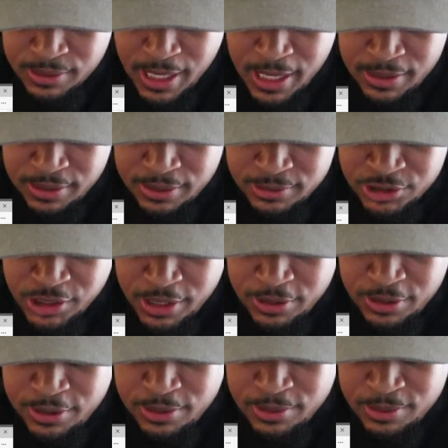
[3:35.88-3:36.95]
Caitlyn
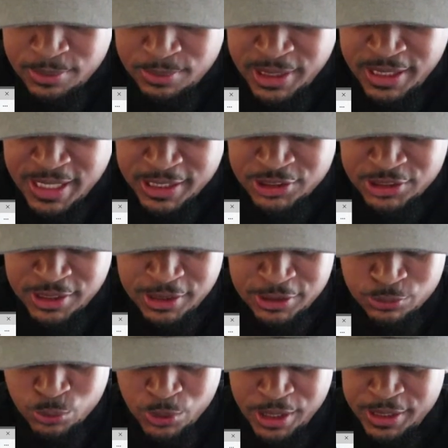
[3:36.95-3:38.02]
Jenner, meaning that
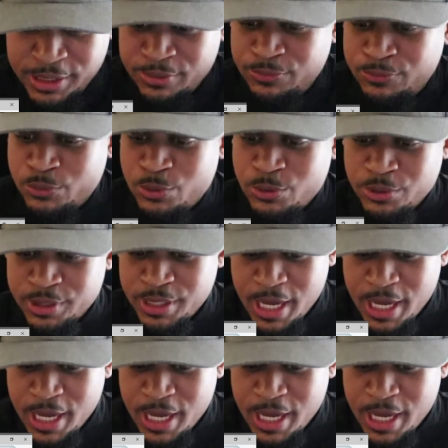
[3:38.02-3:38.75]
she's running for